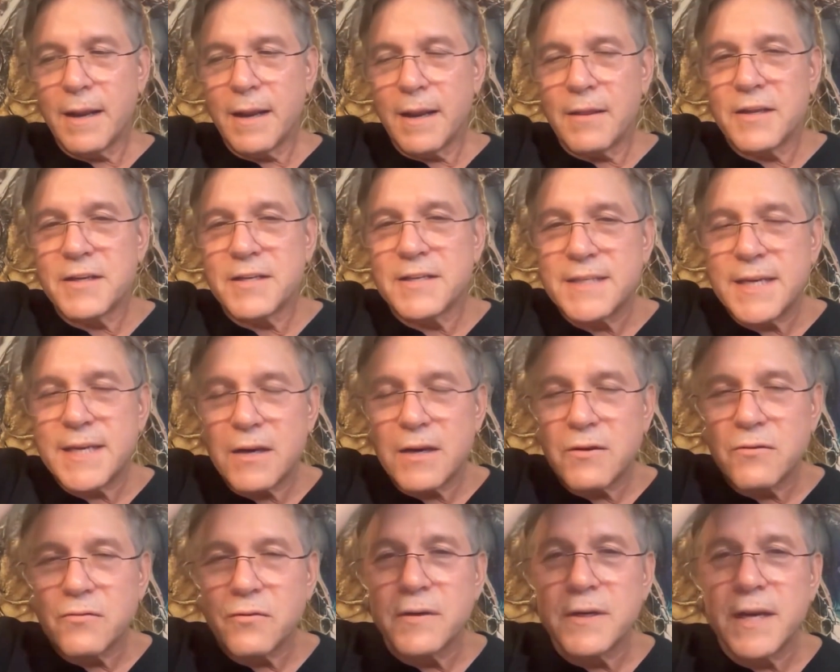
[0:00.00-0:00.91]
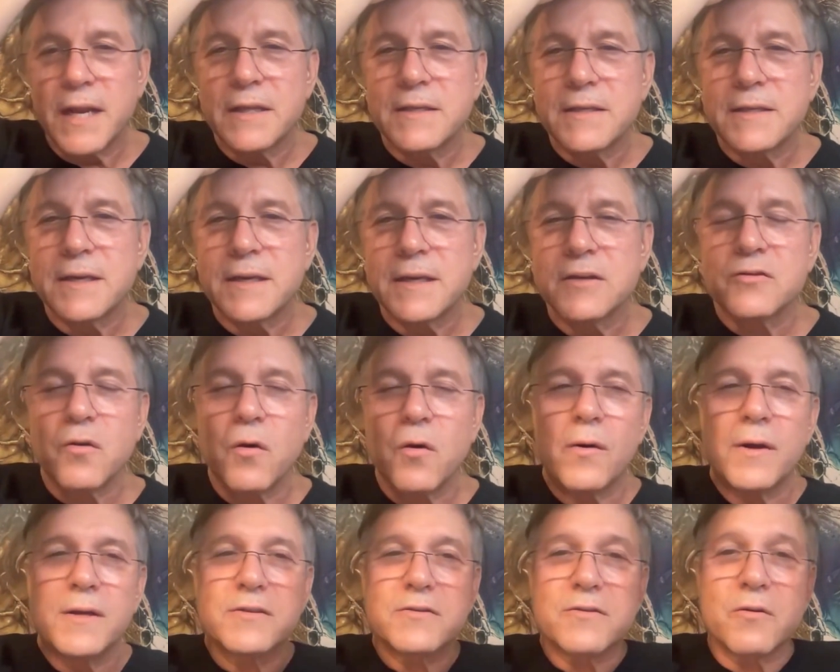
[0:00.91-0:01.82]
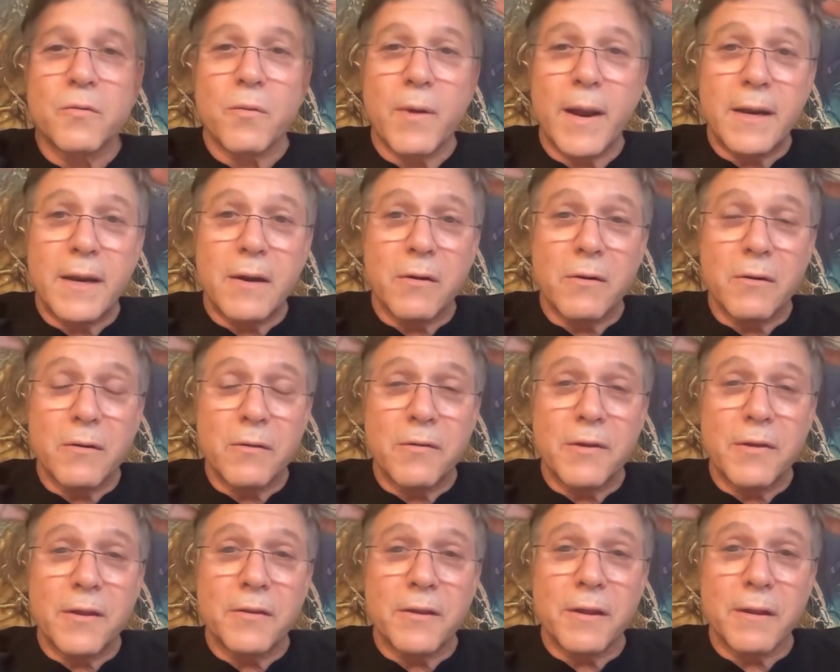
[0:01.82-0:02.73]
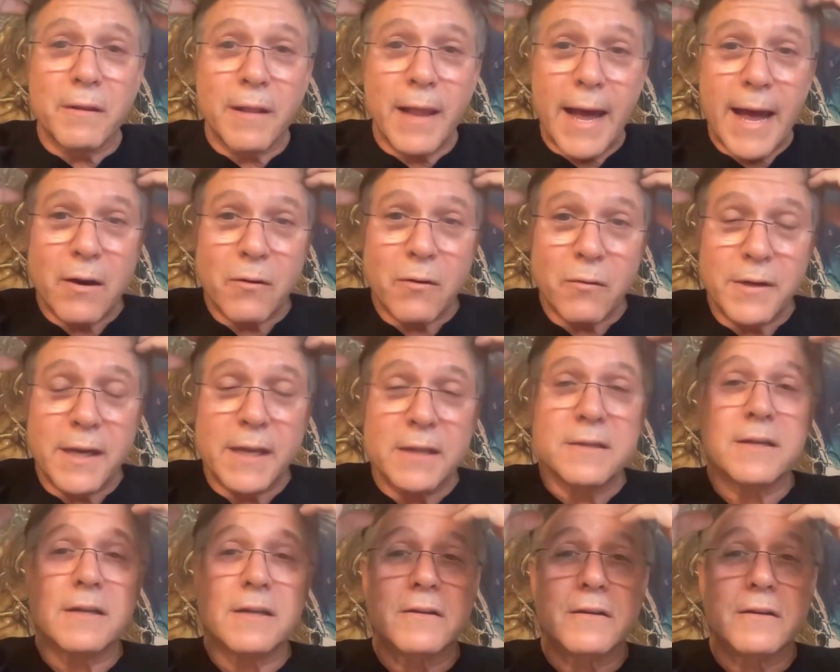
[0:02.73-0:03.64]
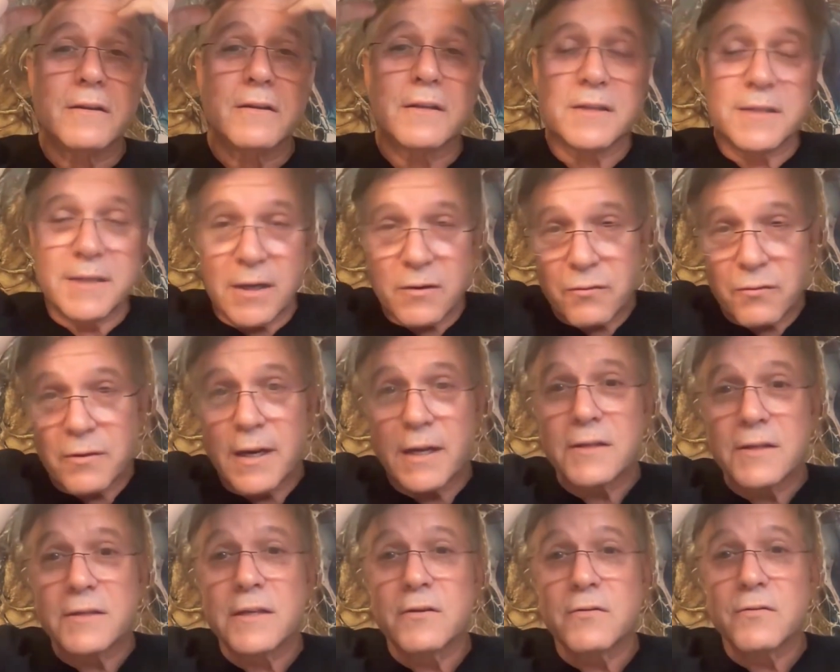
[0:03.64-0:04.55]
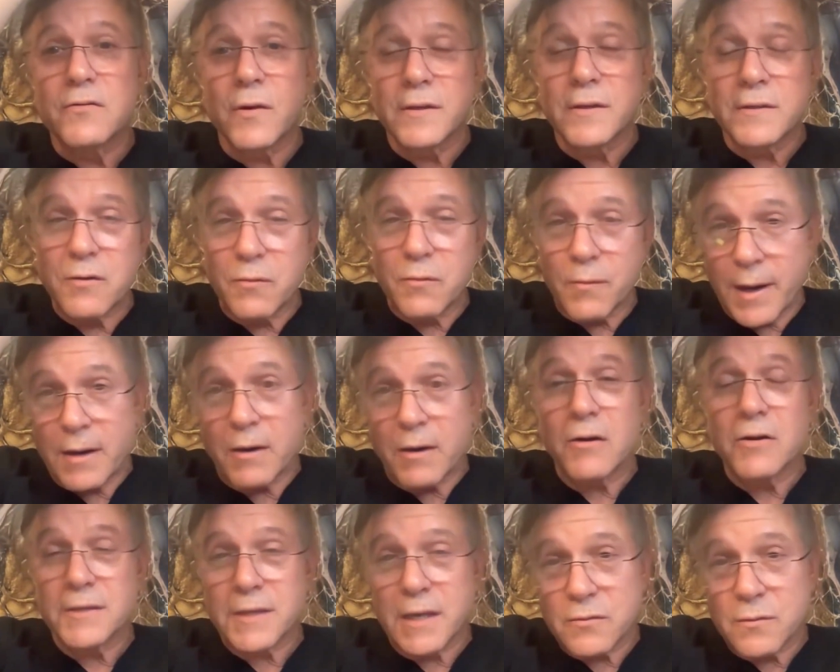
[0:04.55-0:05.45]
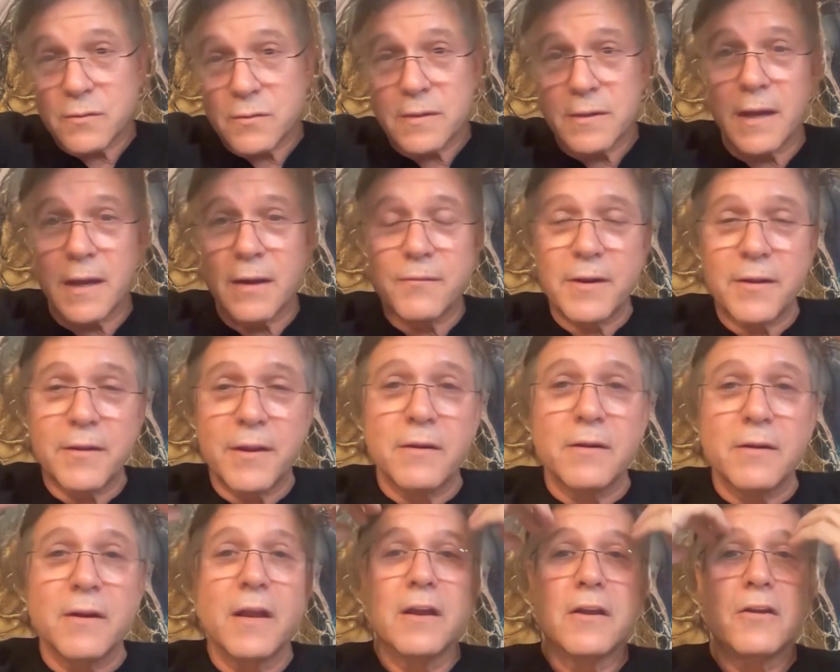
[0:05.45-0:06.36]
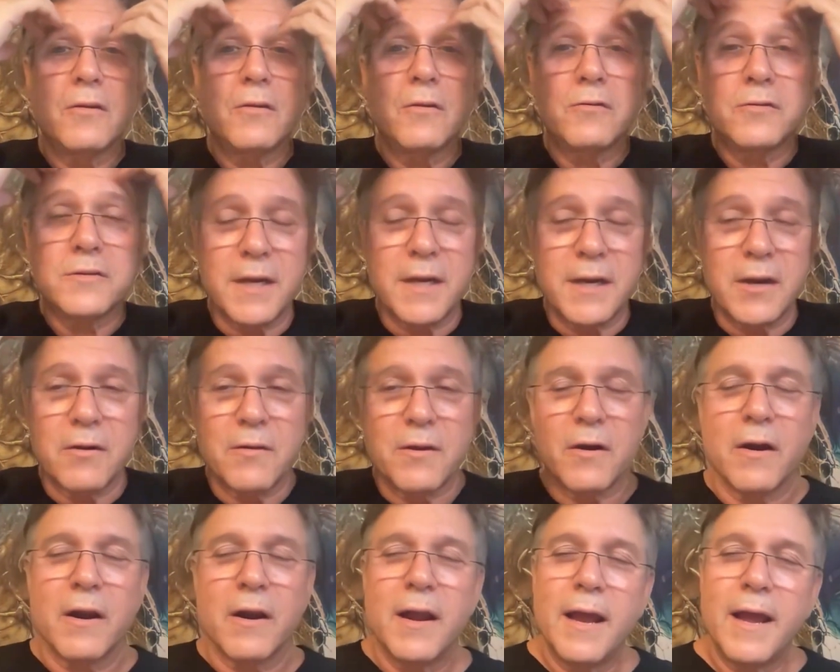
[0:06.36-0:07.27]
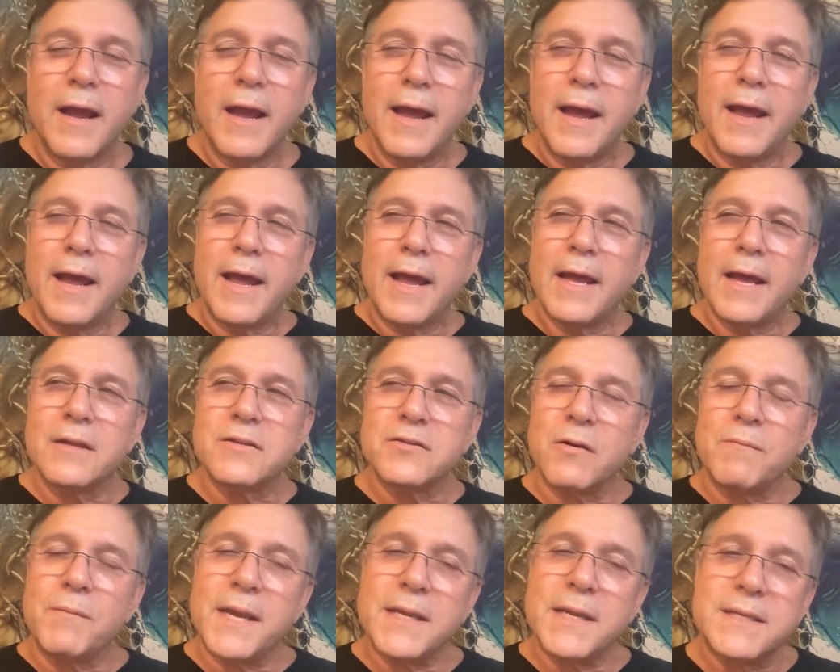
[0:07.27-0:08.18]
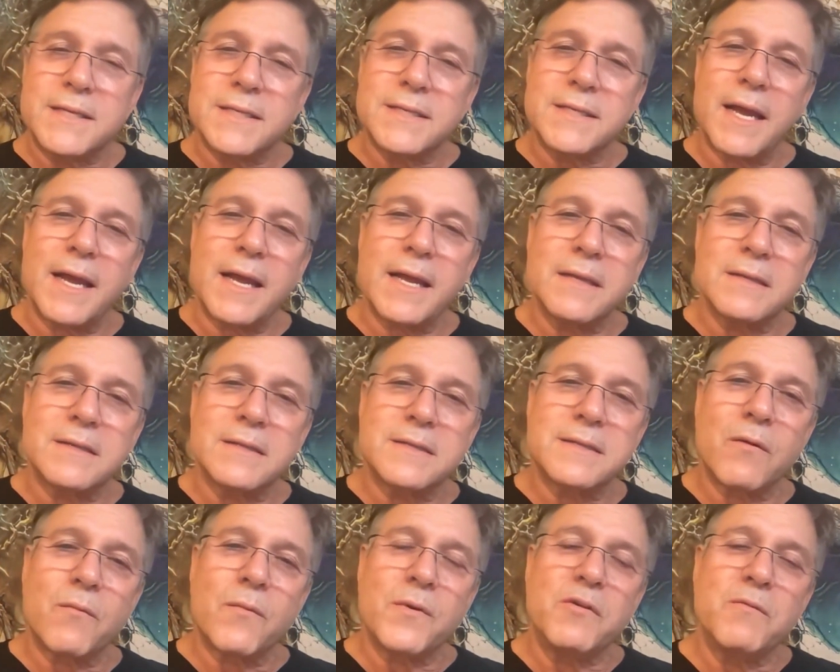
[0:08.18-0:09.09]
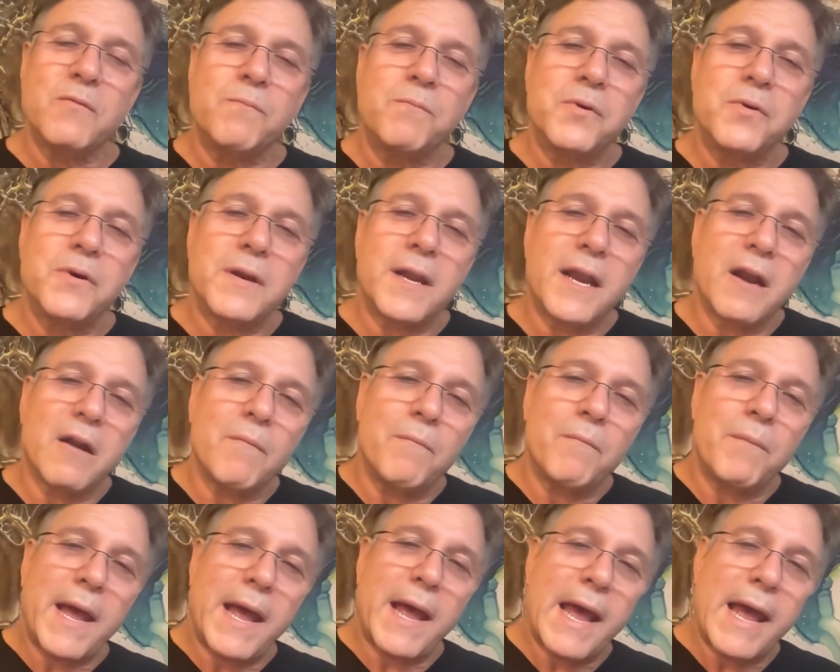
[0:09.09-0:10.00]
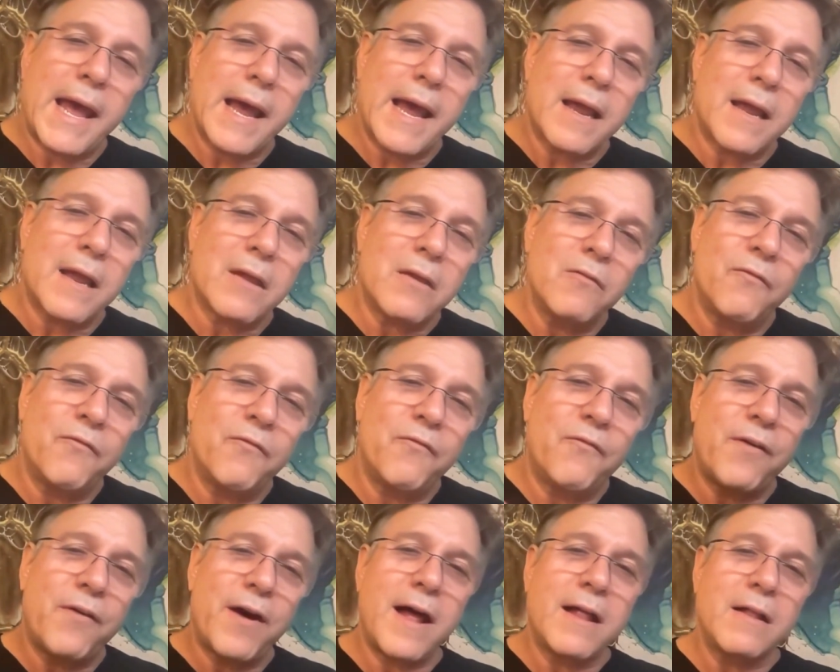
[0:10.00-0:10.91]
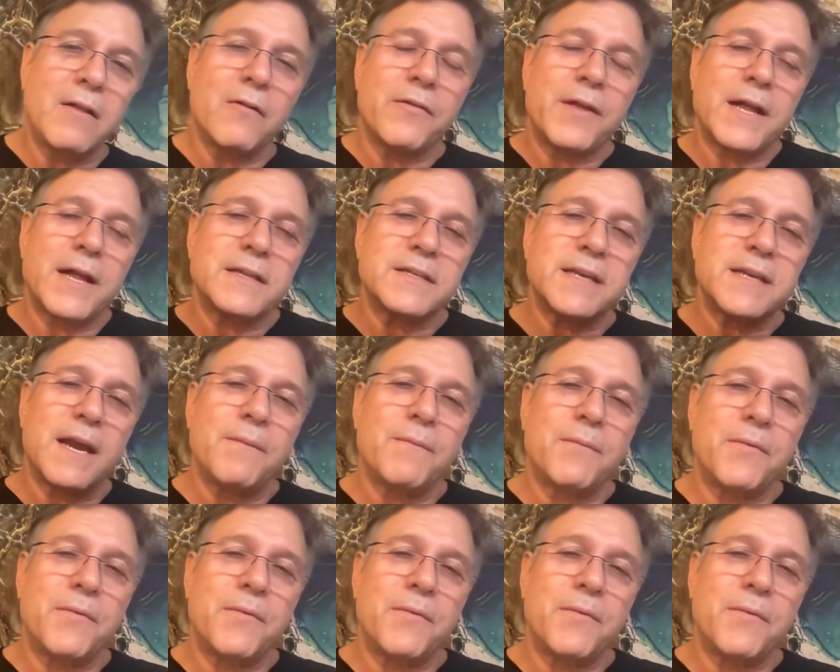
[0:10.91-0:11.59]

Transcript: the central density is always greater than the lateral density. The central density is always greater because that's what's left, and then you lose it here and there. And so it made sense that when you put hair back, you follow that same